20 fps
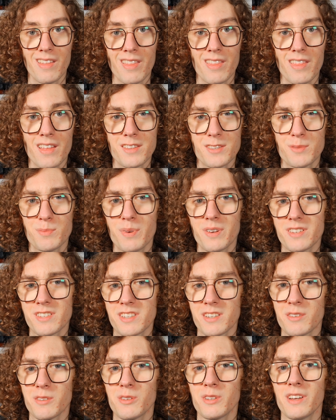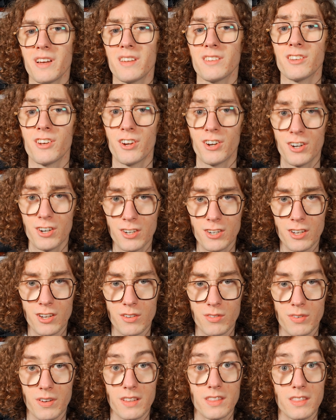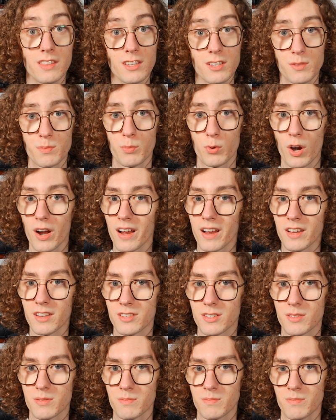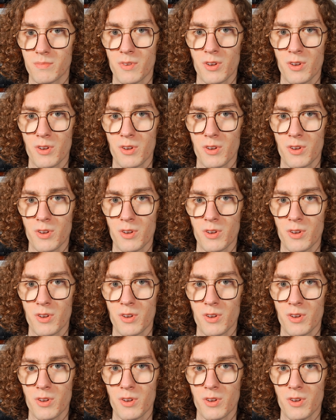That's basically unheard of at this price,